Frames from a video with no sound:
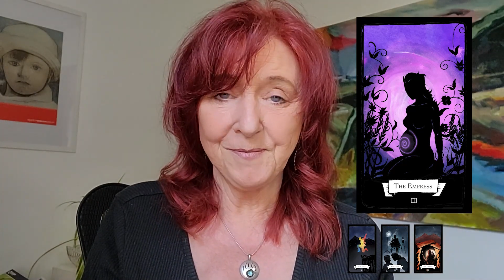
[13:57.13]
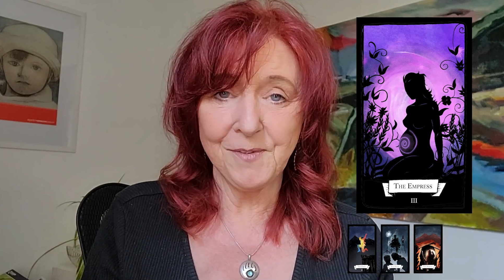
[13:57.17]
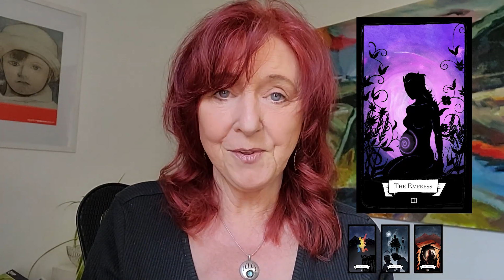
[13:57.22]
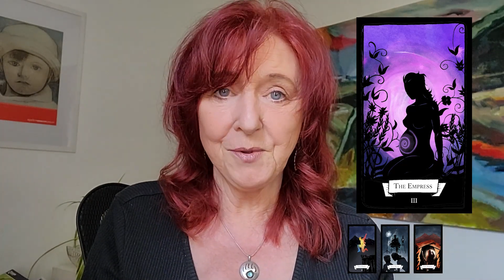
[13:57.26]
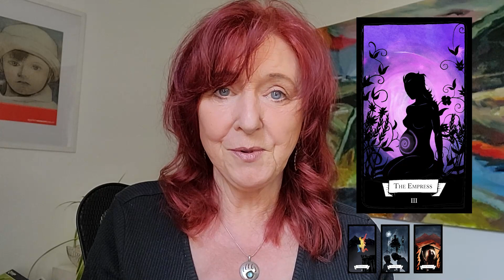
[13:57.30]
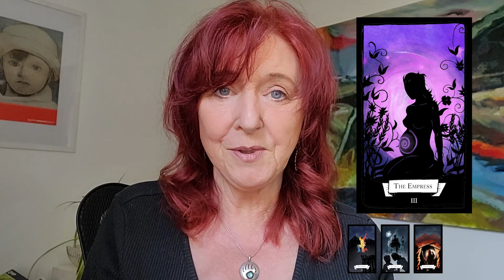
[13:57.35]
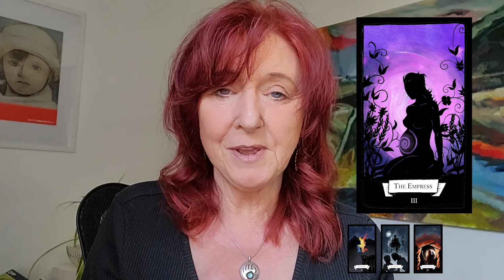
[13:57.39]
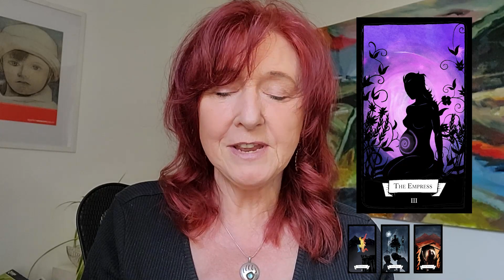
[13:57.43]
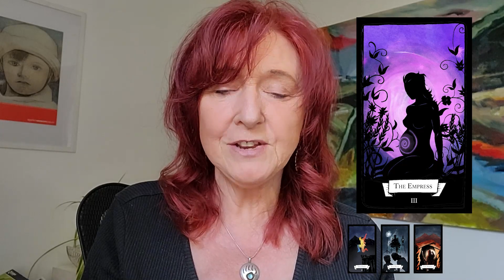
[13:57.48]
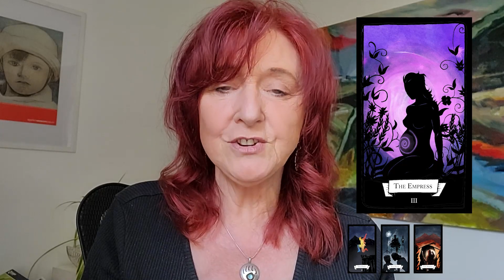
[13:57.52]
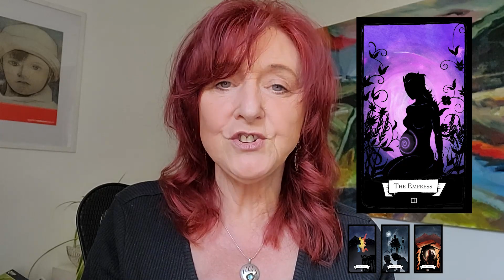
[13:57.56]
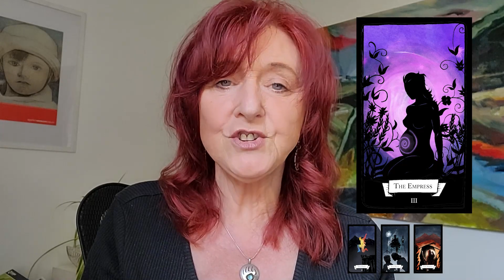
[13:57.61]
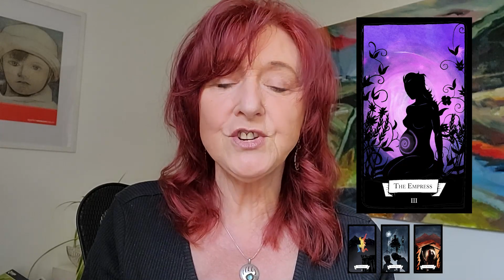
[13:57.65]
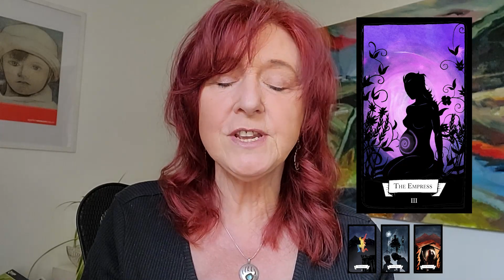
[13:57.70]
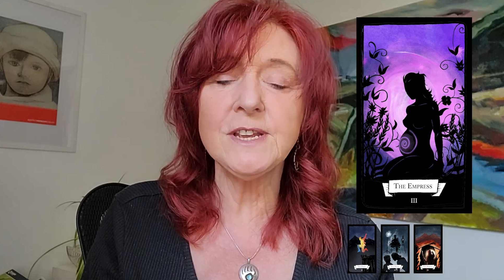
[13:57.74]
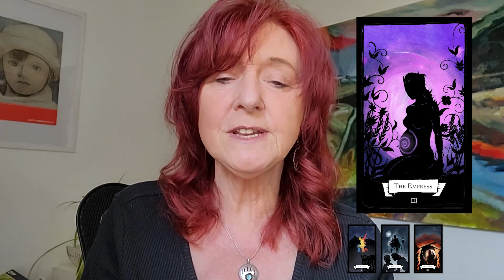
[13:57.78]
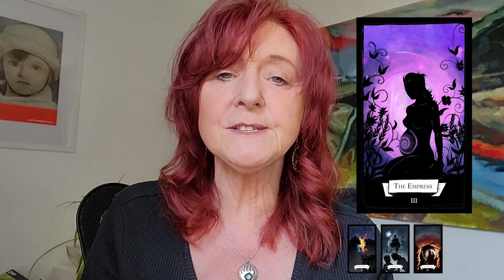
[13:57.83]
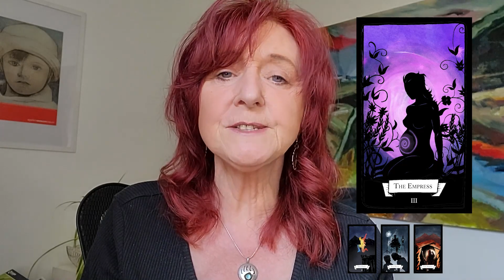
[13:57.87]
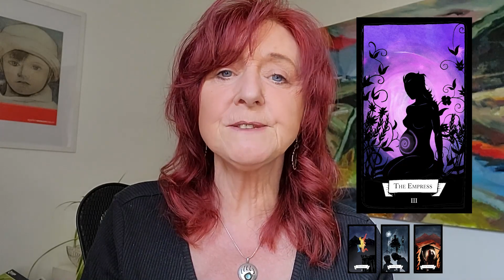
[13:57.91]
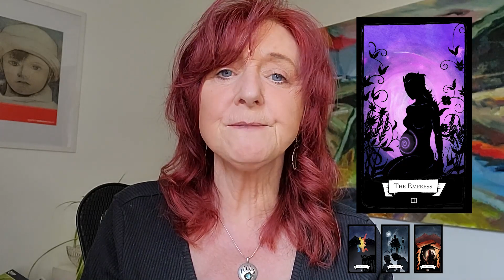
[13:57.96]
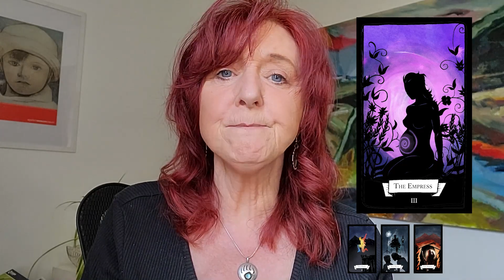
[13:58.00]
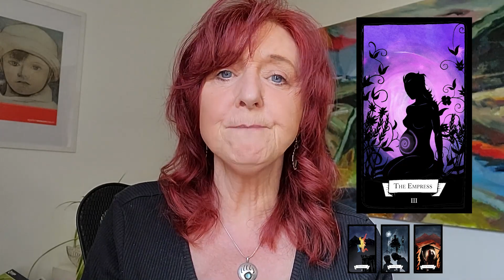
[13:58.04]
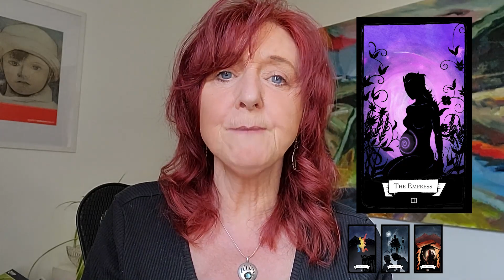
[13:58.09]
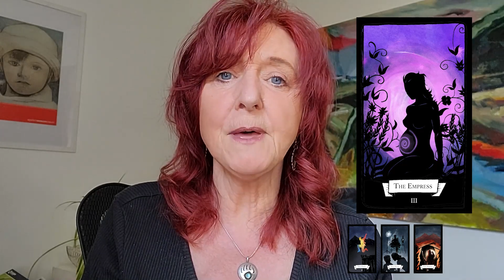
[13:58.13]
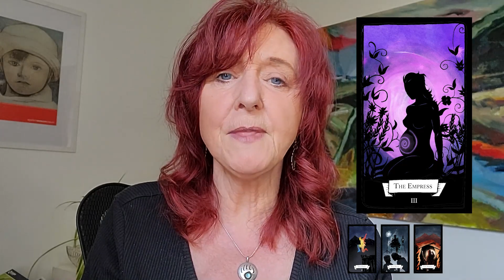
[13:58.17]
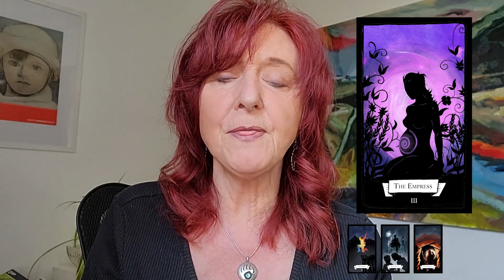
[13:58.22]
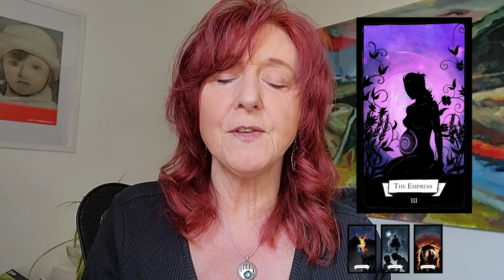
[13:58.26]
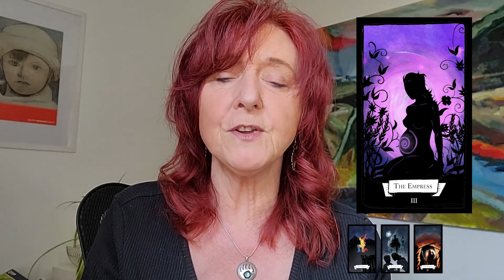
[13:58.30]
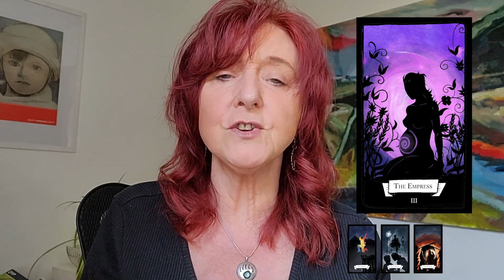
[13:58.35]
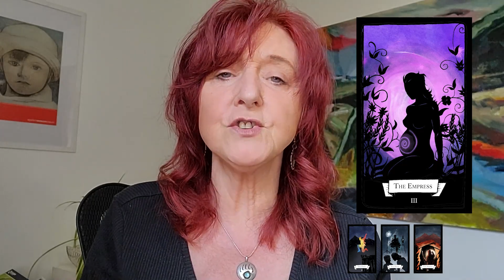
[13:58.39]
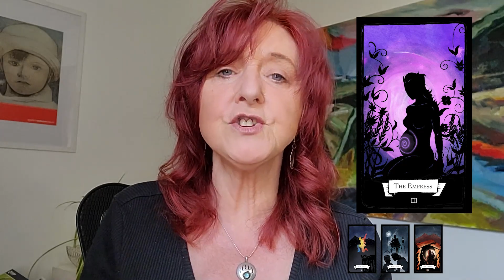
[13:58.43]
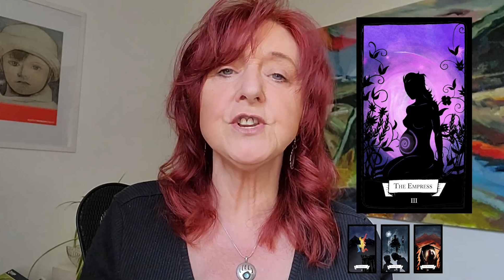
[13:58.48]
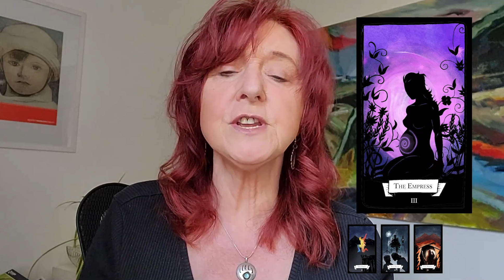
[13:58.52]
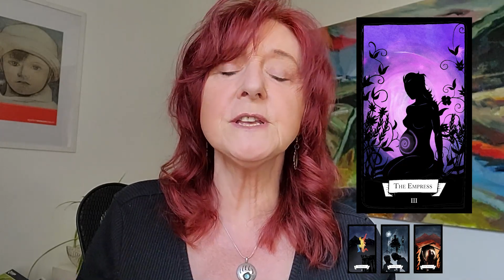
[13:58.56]
Okay, she is
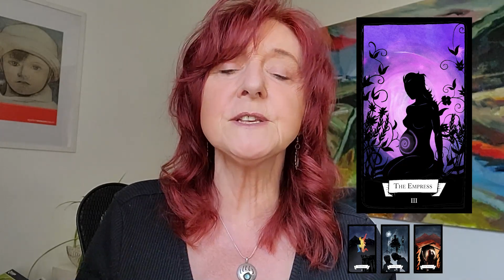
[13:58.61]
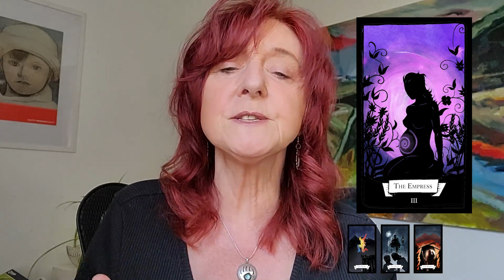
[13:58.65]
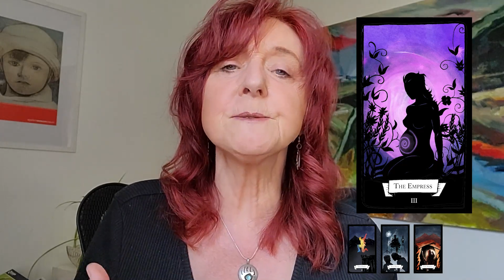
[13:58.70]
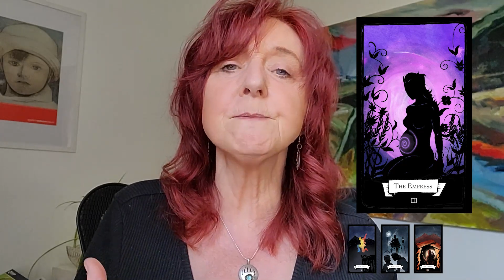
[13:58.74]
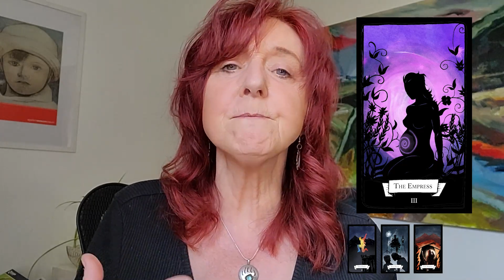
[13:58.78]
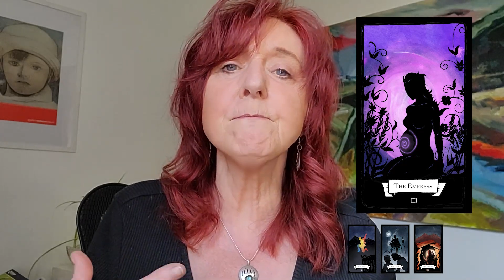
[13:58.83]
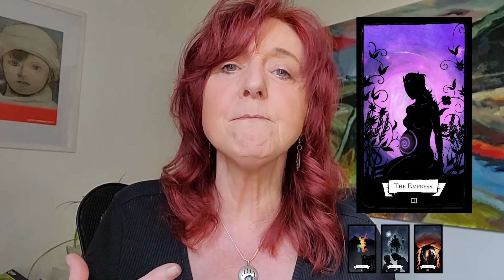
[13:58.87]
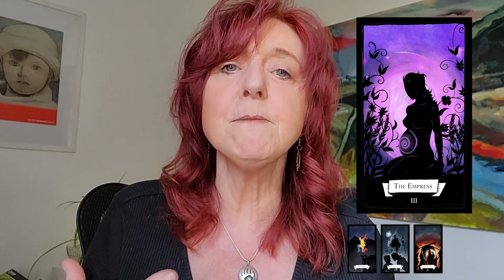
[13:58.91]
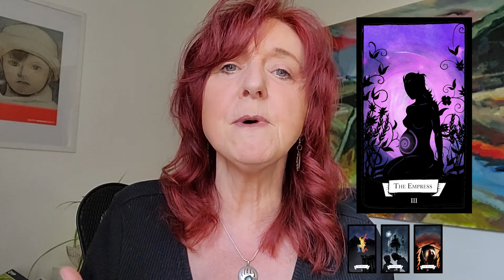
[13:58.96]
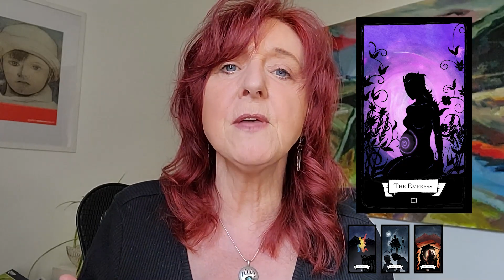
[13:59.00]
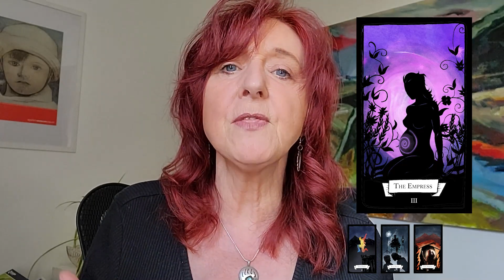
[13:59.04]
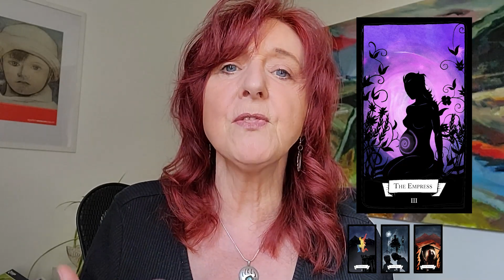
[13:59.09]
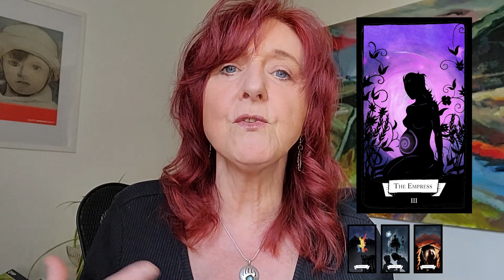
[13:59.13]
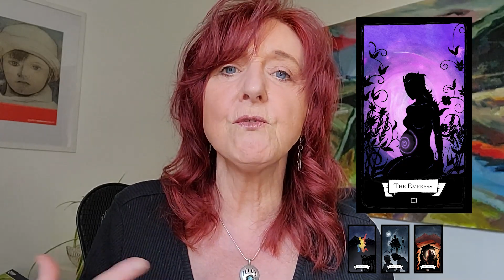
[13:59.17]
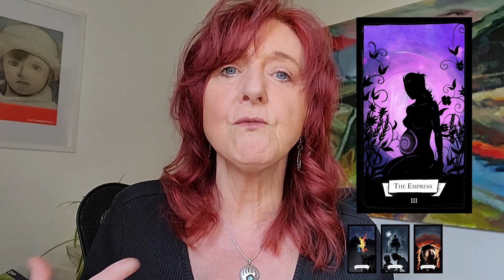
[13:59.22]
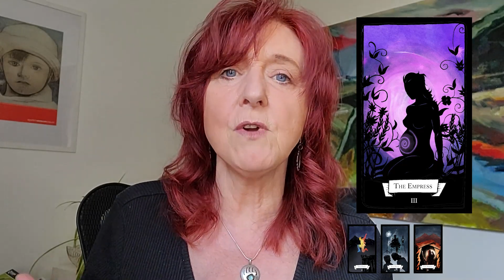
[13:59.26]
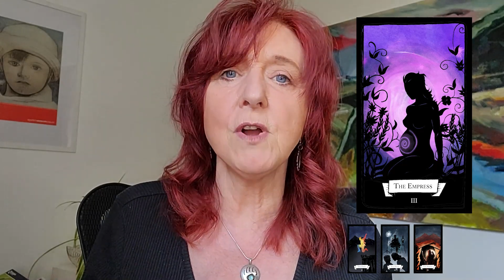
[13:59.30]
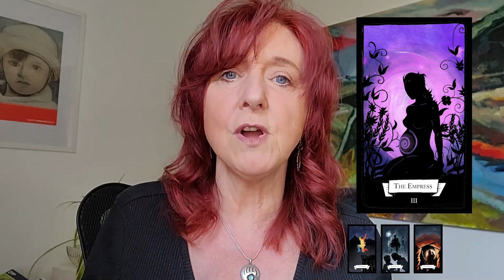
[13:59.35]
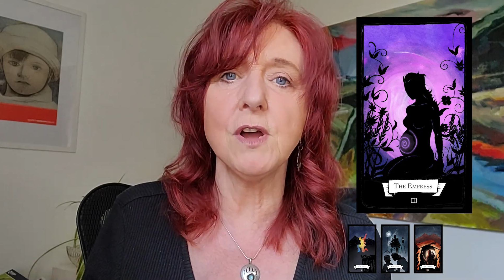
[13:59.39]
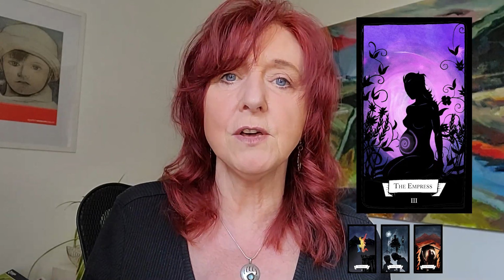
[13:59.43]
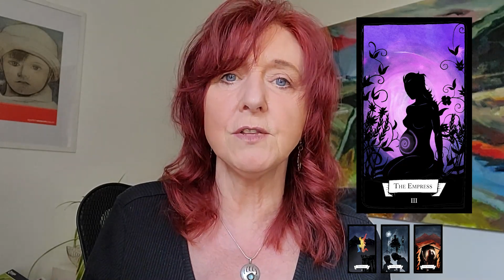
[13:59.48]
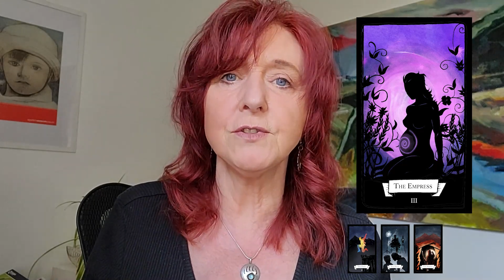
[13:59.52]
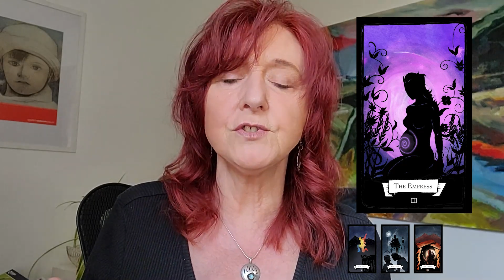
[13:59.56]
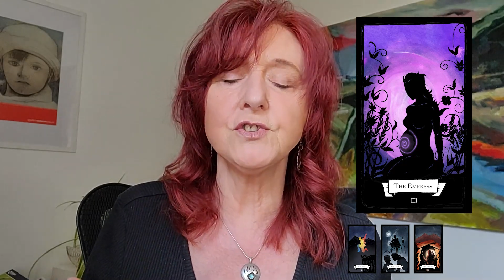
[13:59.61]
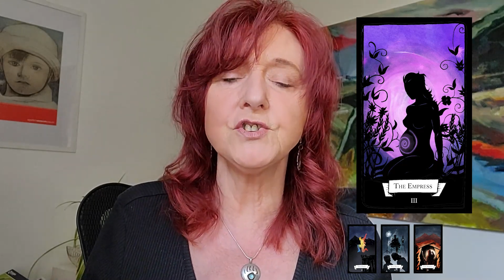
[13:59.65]
mother. She is Mother Earth.